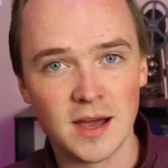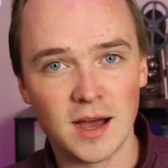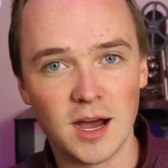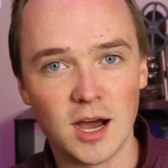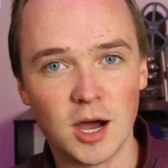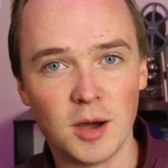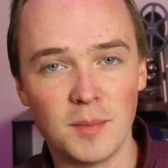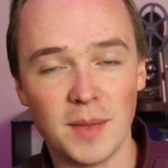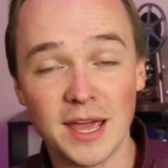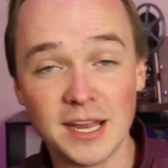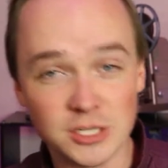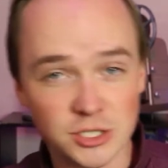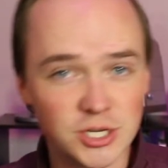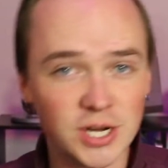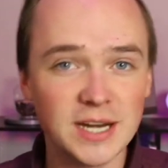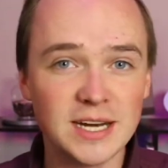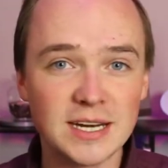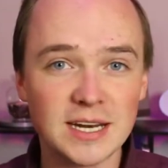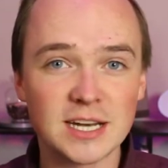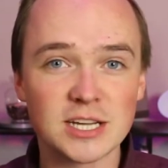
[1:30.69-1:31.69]
and
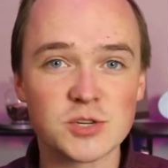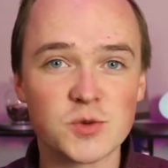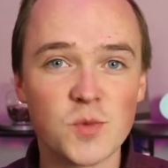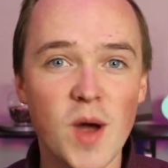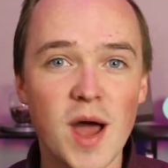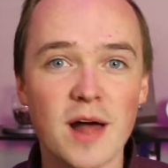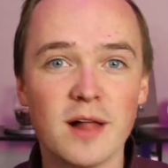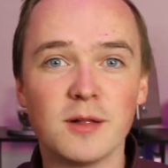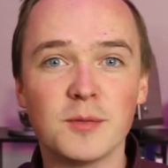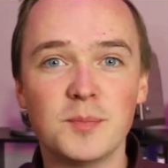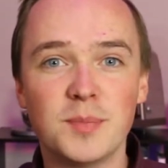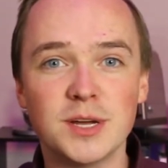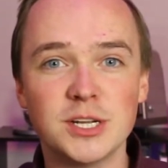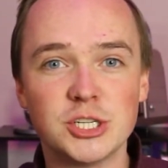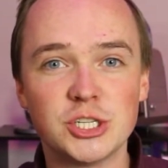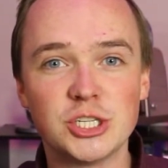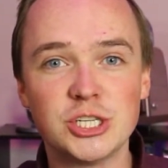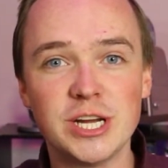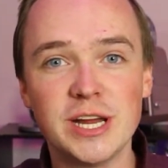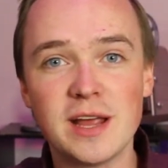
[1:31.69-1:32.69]
Jenny did as well, but
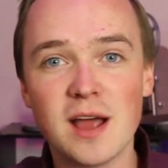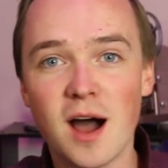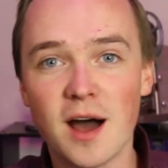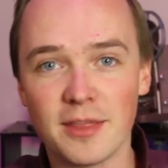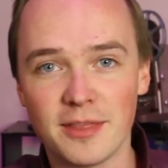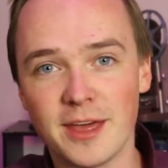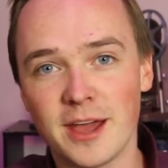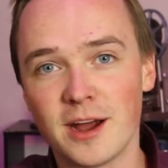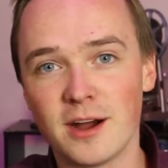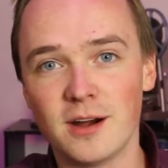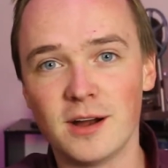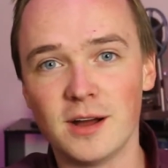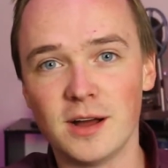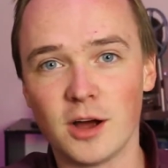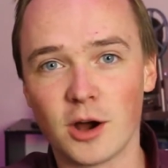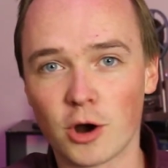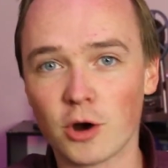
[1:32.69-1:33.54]
she got there